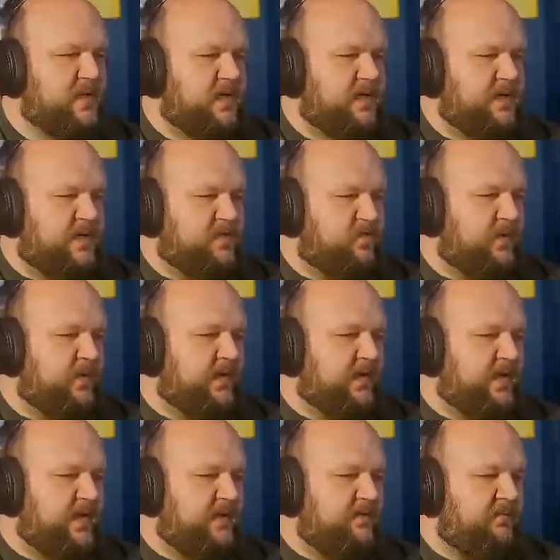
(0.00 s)
that's really
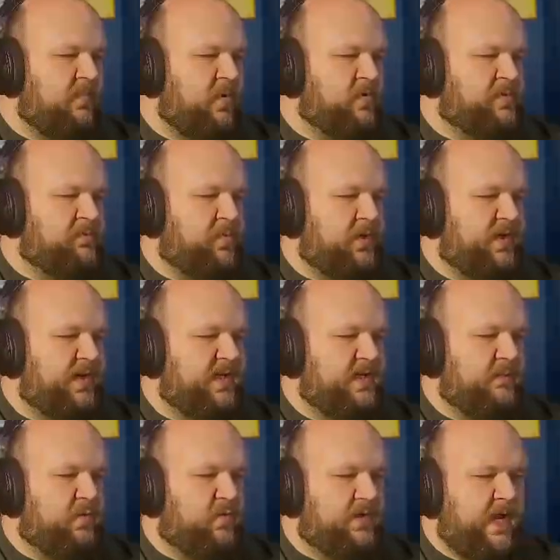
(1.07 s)
the most
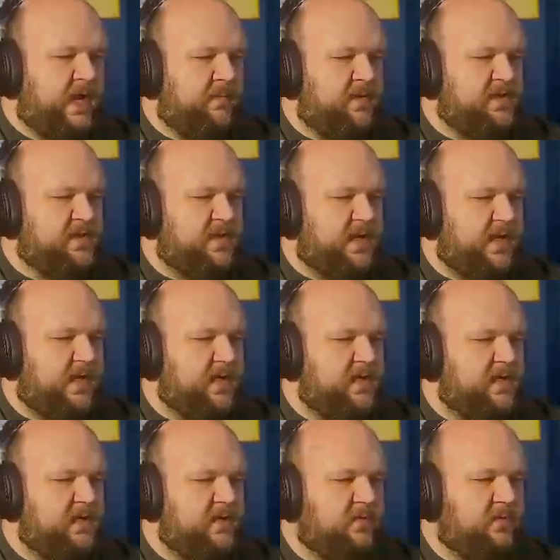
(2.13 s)
predictable damage that I can
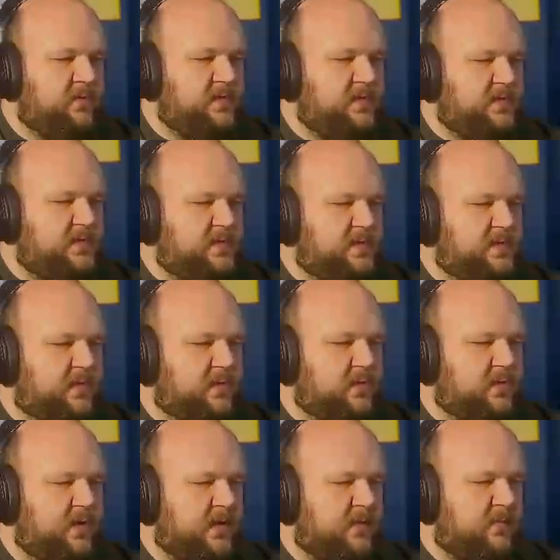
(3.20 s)
do, is
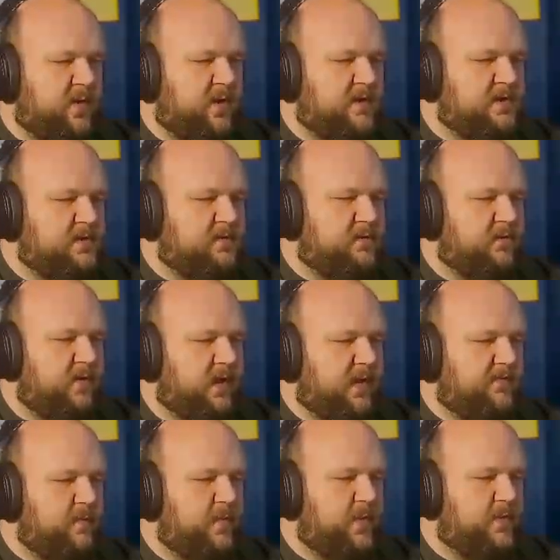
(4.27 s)
luring the boss through the
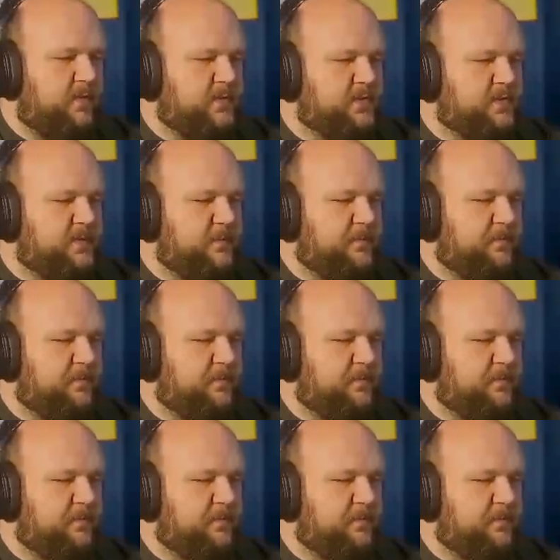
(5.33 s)
lava puddles.